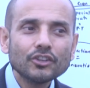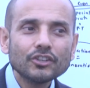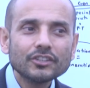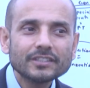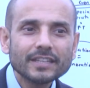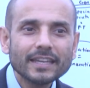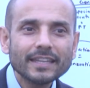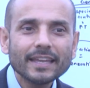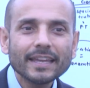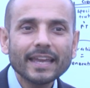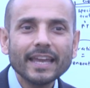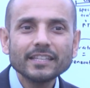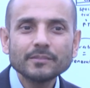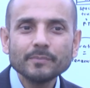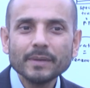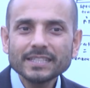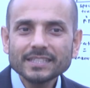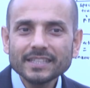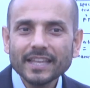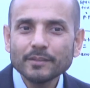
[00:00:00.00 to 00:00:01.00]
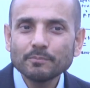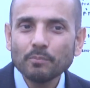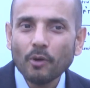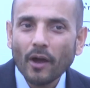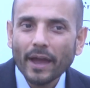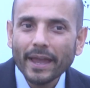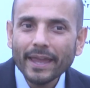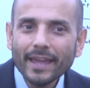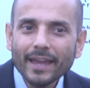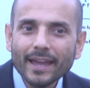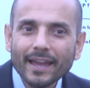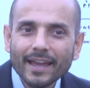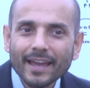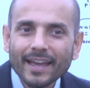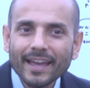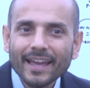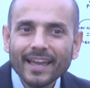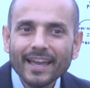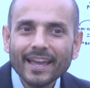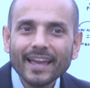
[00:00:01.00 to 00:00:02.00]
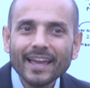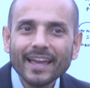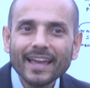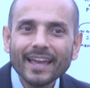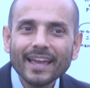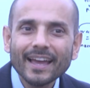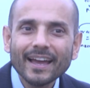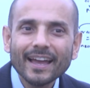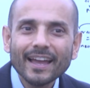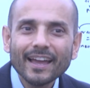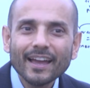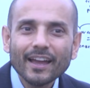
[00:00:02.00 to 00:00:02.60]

so that he's misled by? His wife.